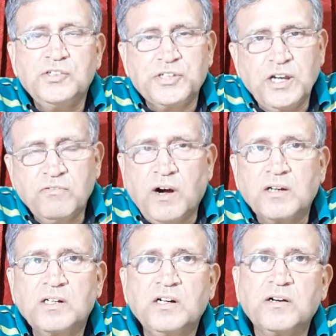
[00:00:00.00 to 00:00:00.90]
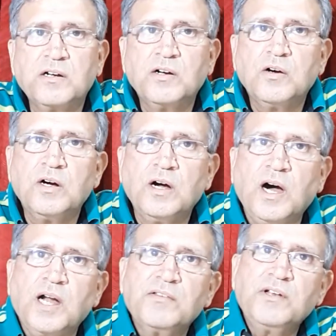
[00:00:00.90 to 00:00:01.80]
Shelvankar
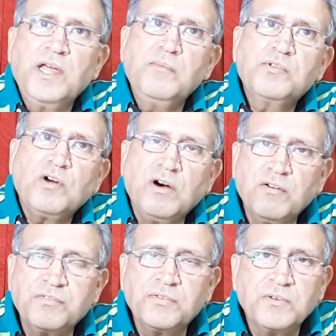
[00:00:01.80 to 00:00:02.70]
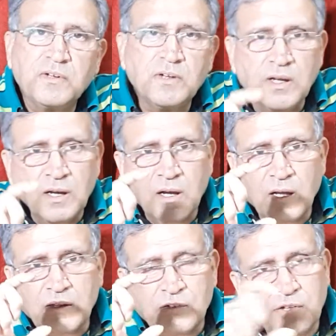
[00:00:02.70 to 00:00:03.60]
are the names of
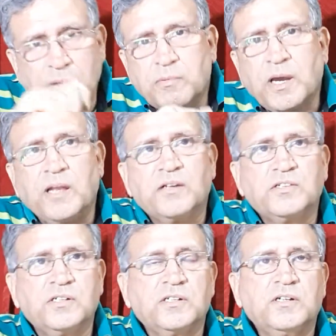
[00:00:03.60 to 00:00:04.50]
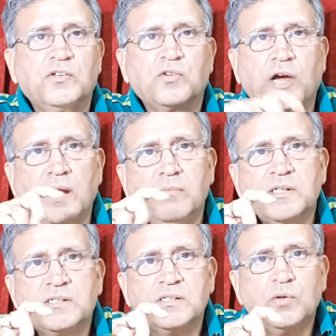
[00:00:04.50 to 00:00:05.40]
the same character. So
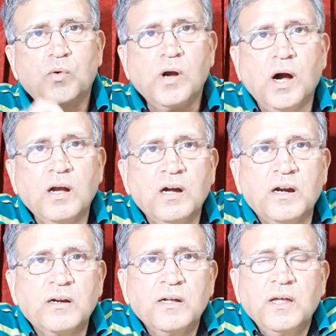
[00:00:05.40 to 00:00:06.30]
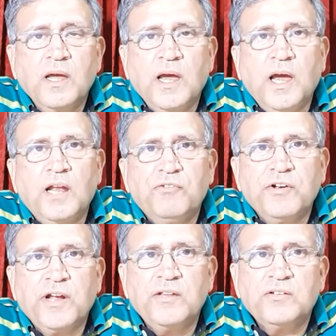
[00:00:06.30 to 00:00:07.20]
Helmut Ungankar and
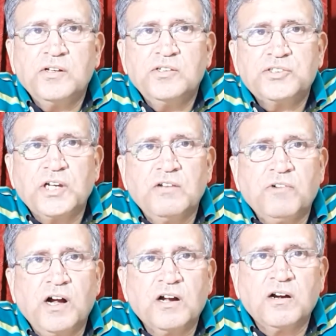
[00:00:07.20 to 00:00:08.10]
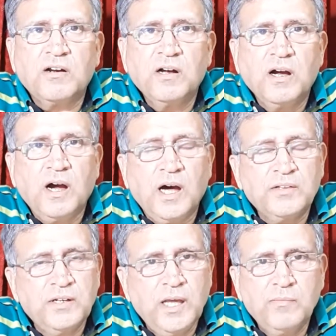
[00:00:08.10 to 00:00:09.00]
Virendra Shelvankar
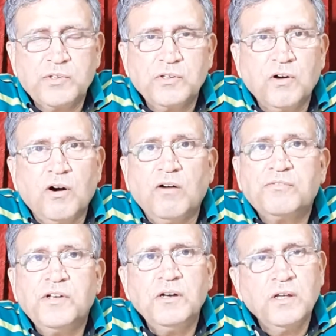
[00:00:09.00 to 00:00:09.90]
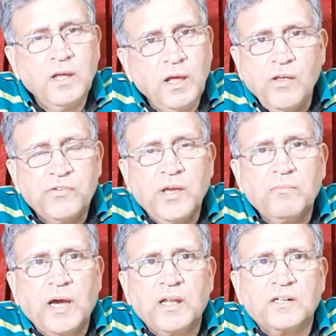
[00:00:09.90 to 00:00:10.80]
are the names of the
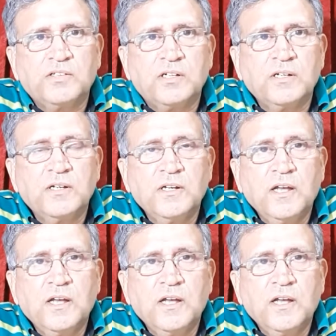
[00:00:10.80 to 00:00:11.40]
same character.